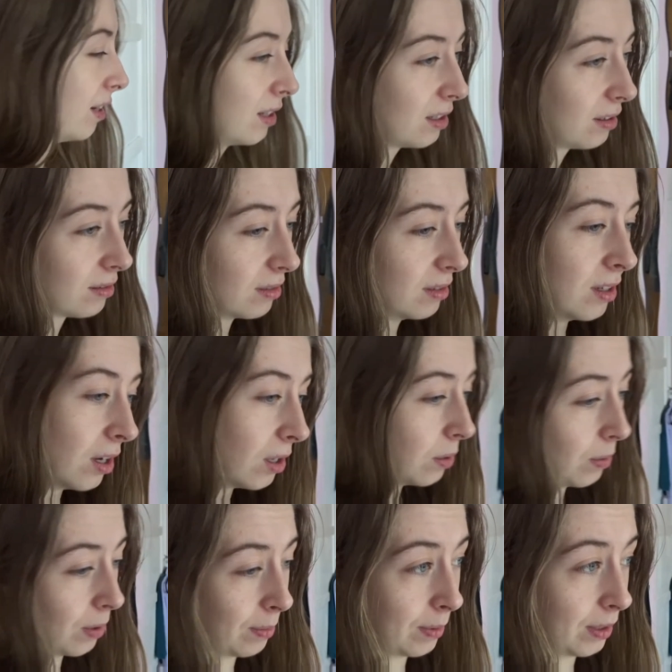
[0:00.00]
I don't know what I'm
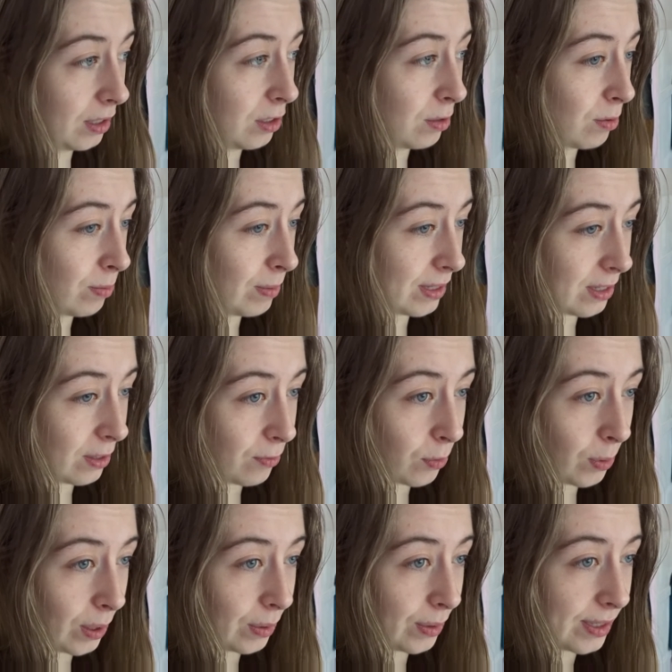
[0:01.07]
going to do with myself,
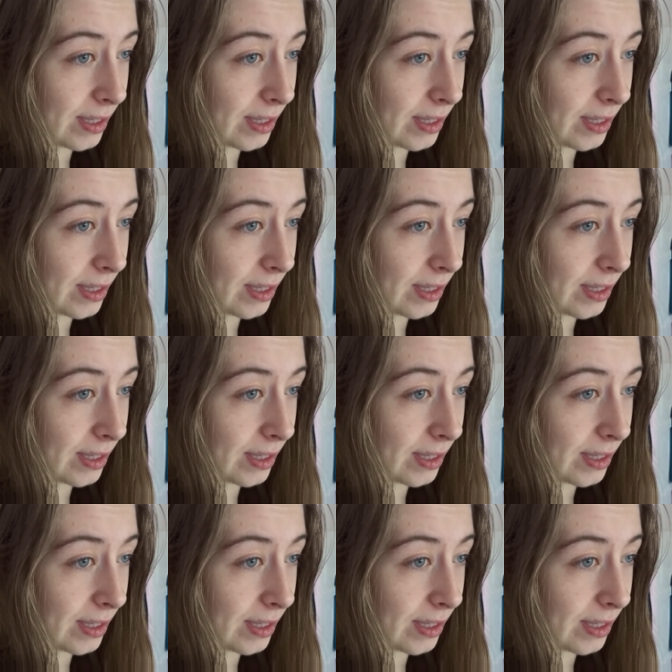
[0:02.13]
quite